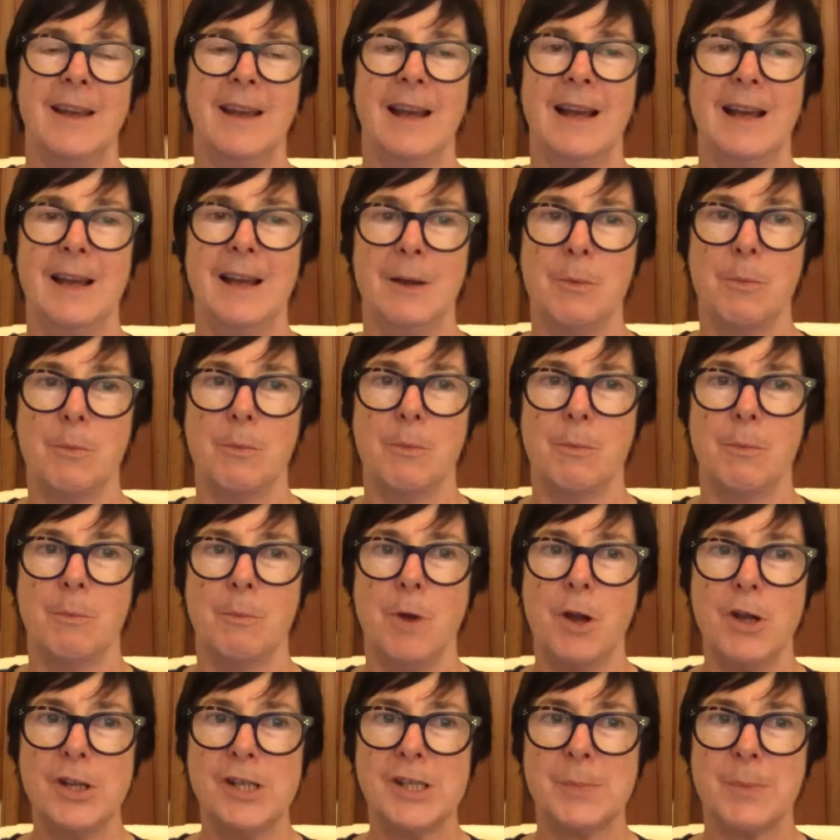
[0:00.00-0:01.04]
uh,
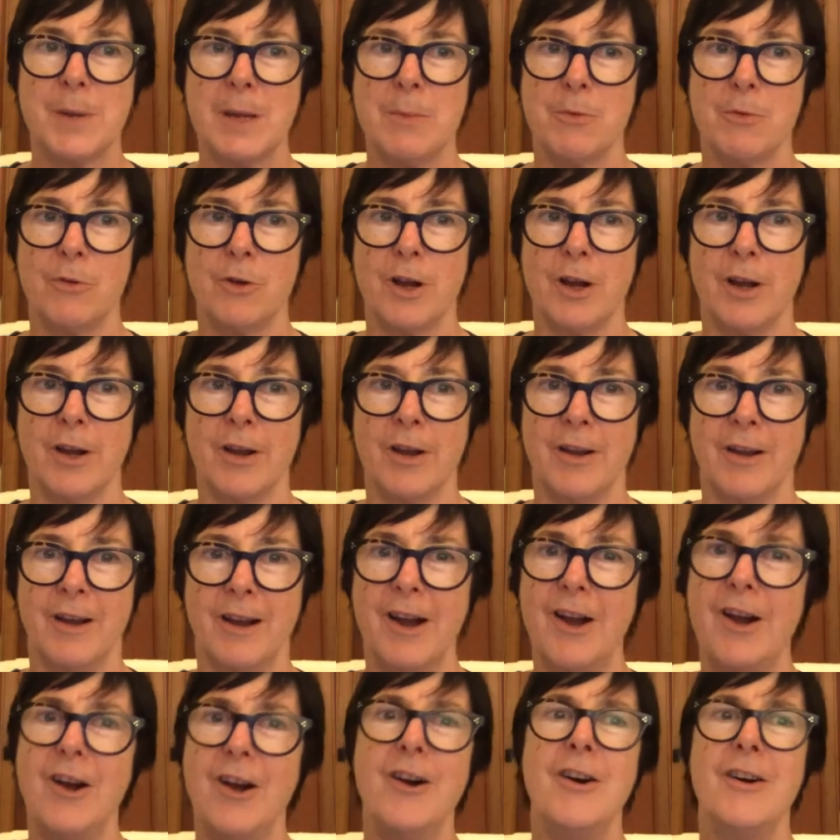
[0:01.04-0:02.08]
most people go,
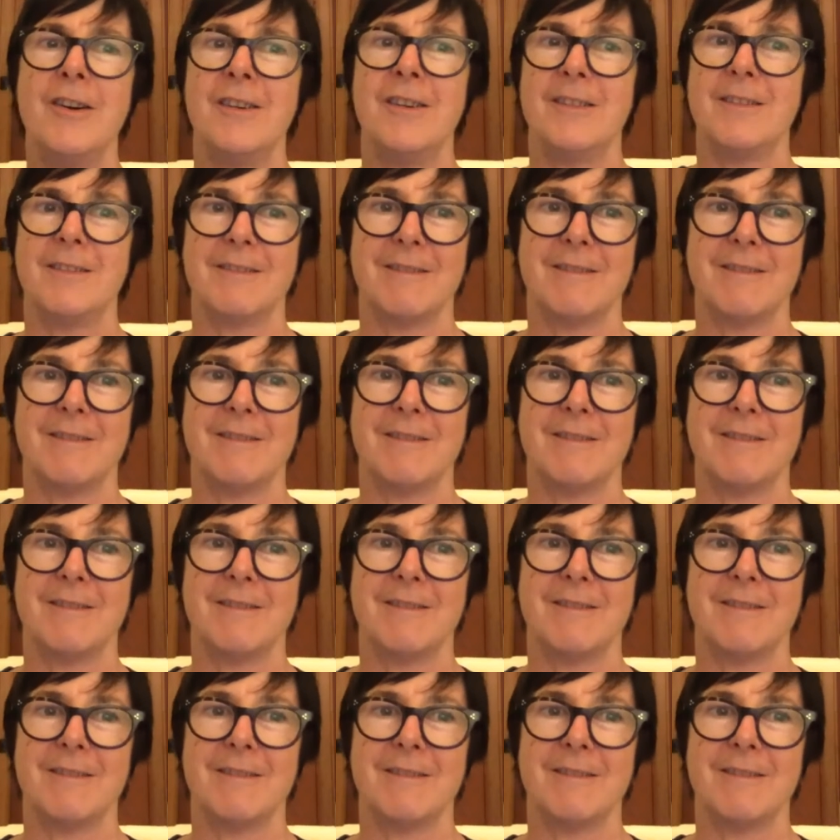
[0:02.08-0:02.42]
oh,